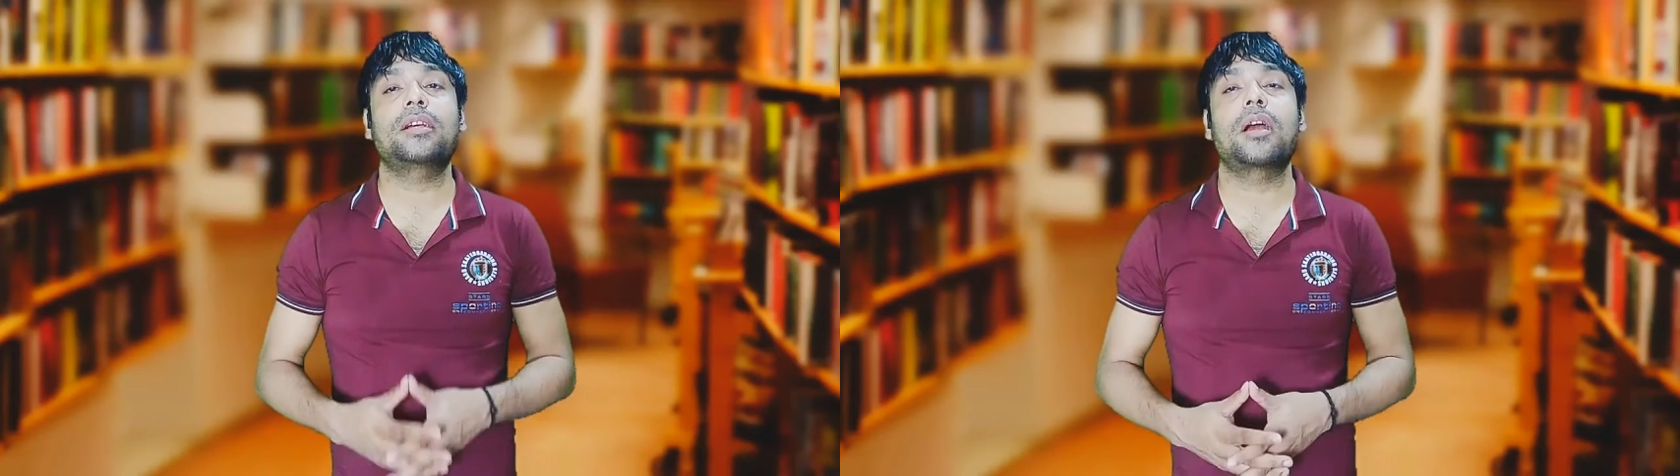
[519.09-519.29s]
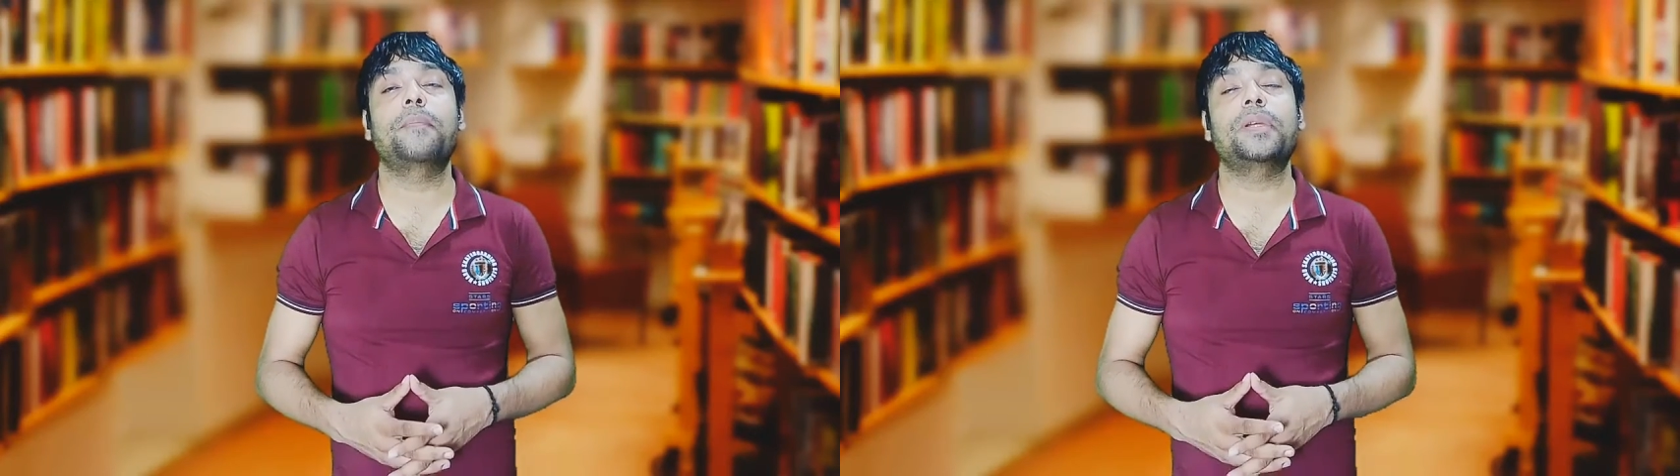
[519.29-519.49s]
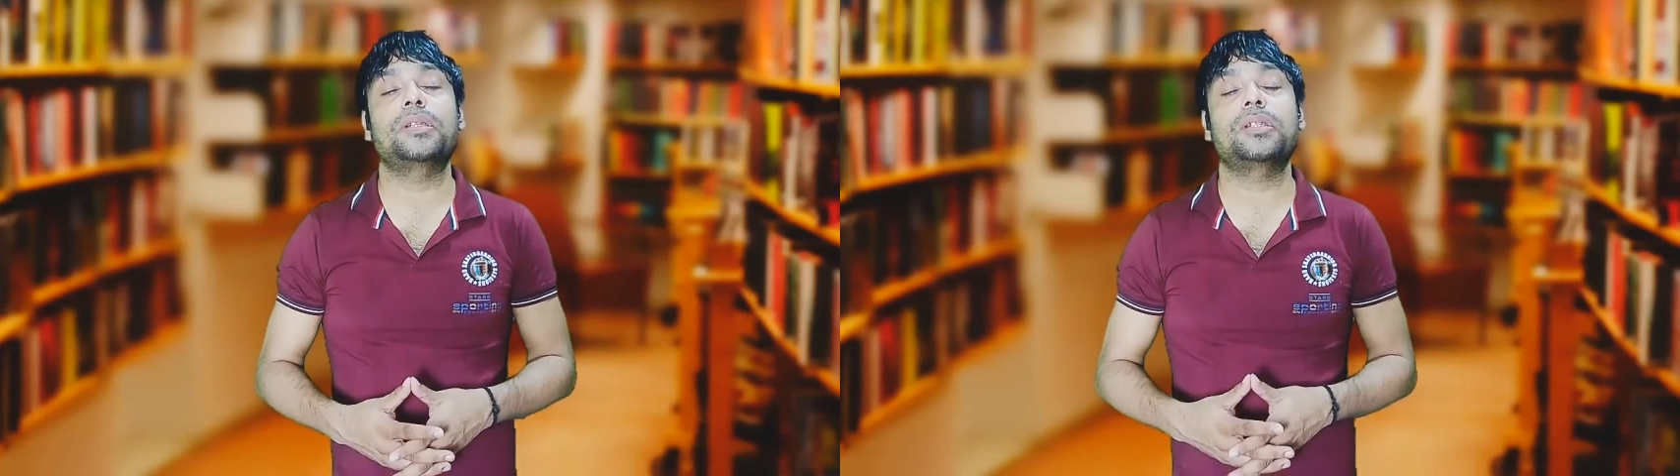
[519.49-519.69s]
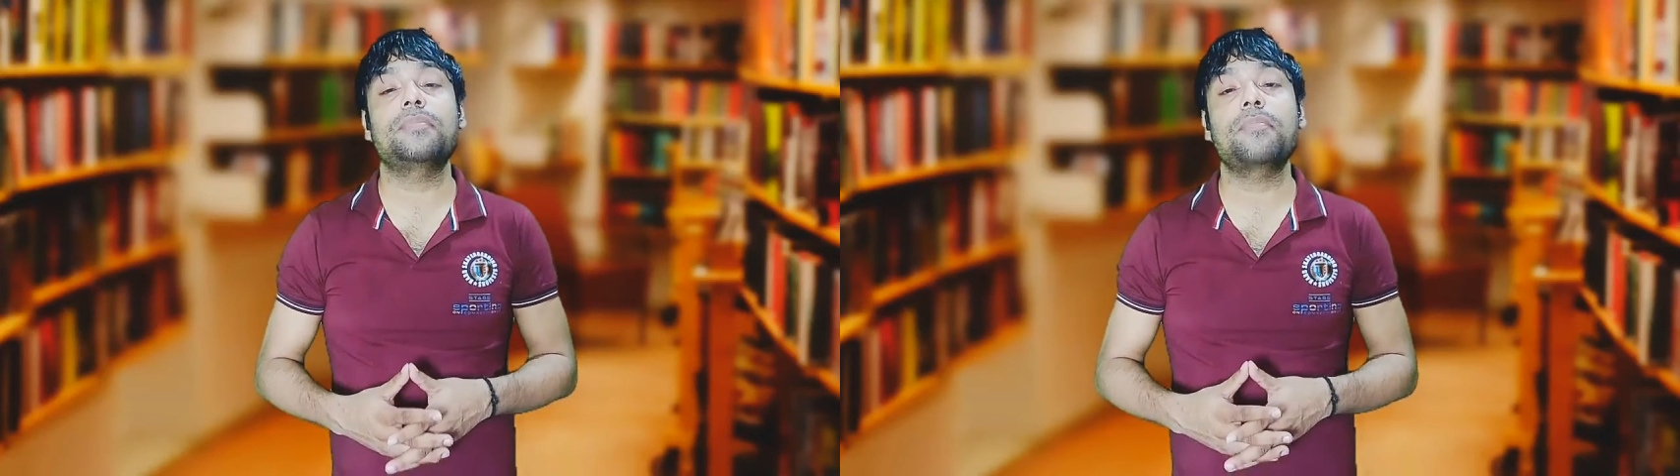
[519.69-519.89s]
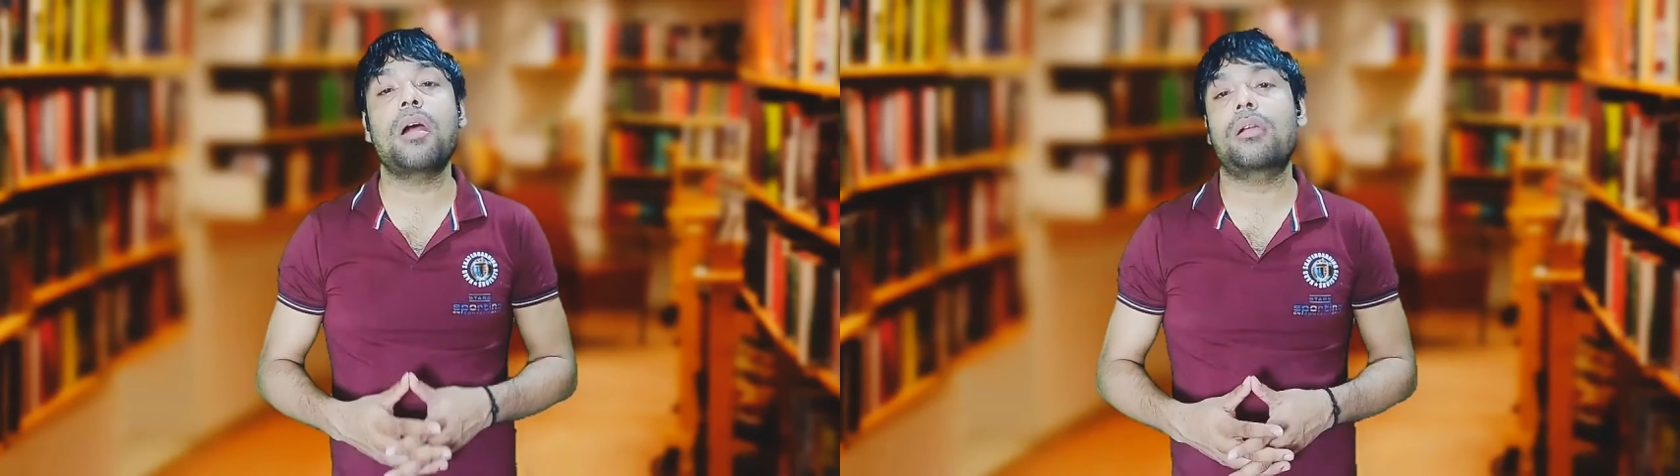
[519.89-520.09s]
competitive
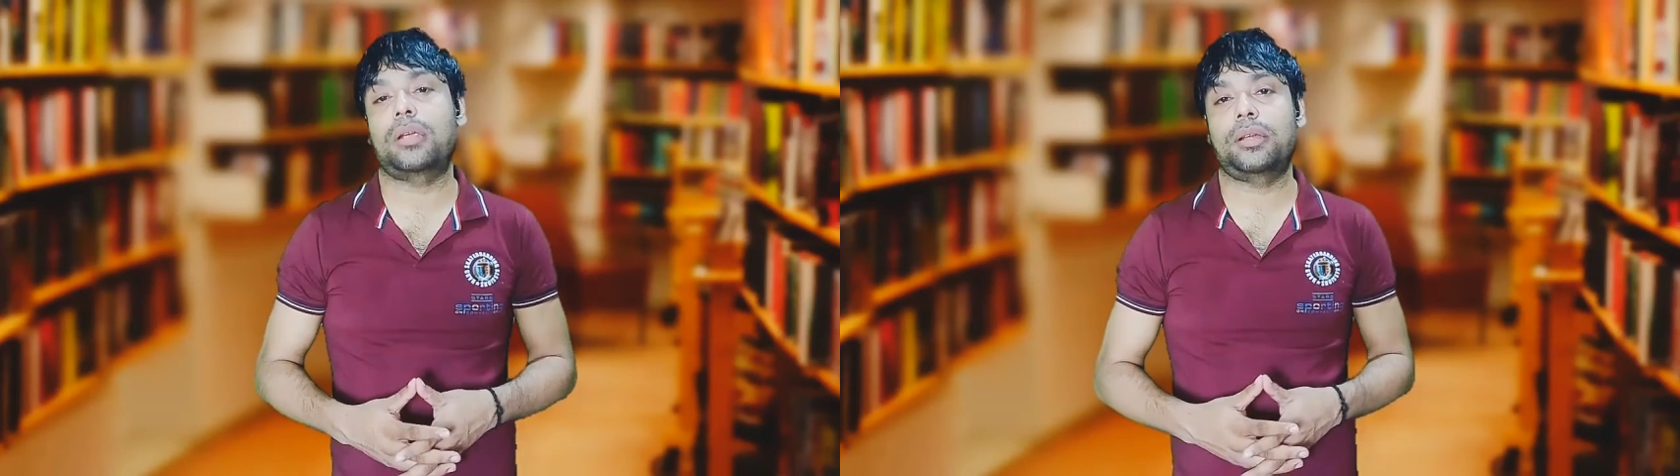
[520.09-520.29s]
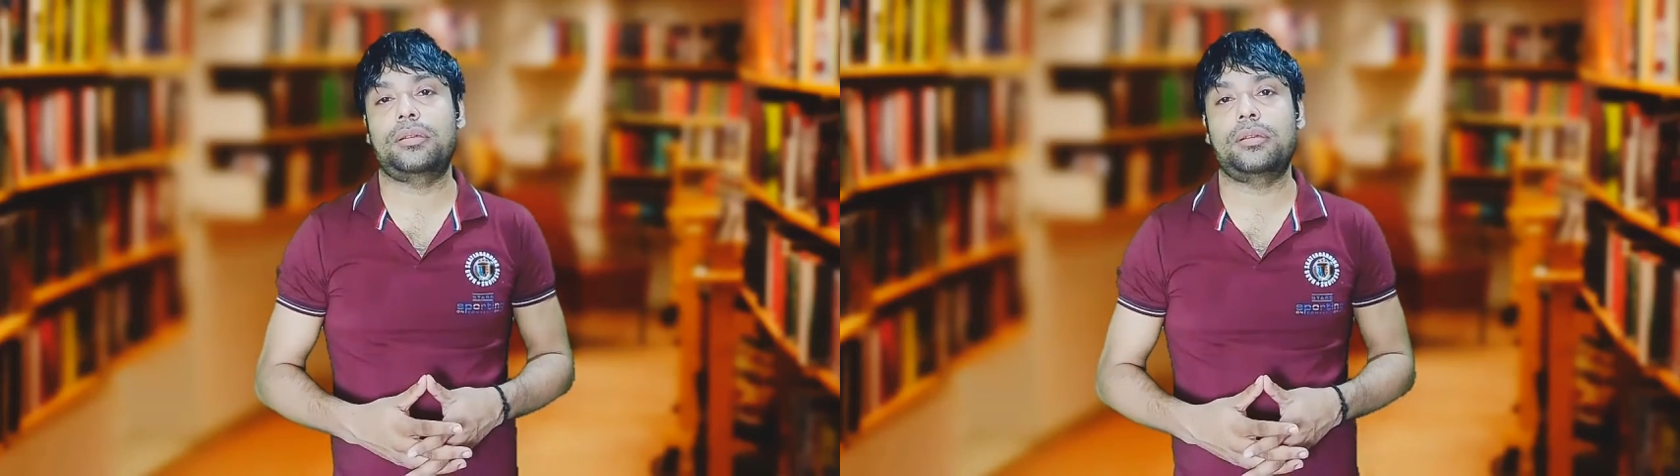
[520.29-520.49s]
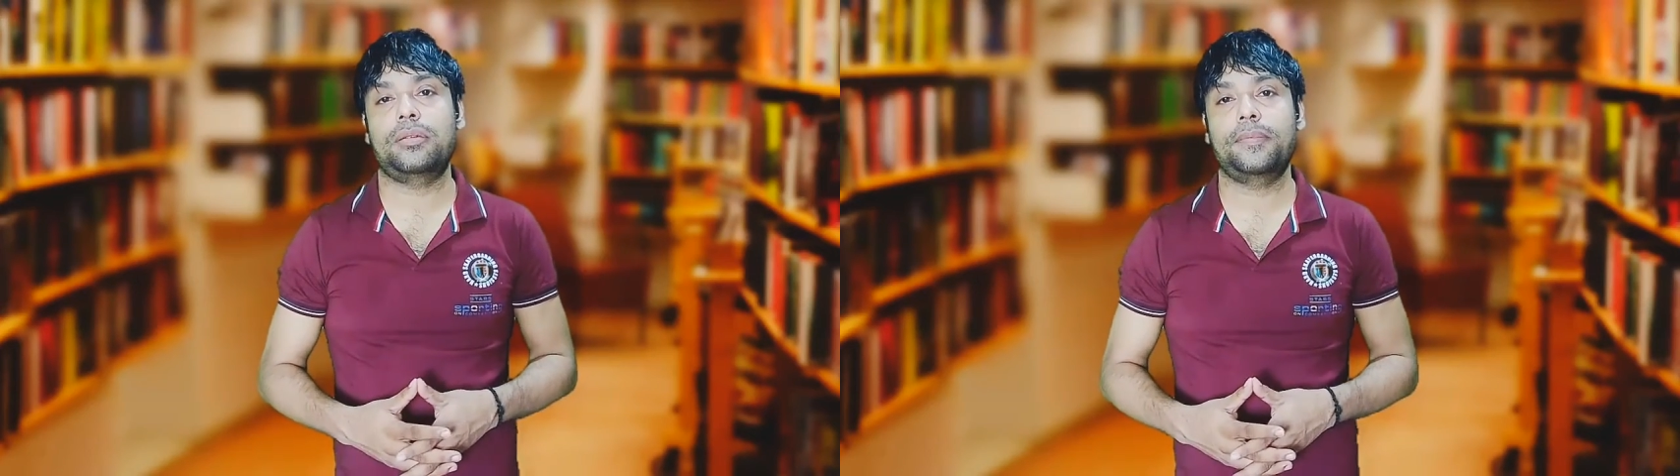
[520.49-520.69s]
market.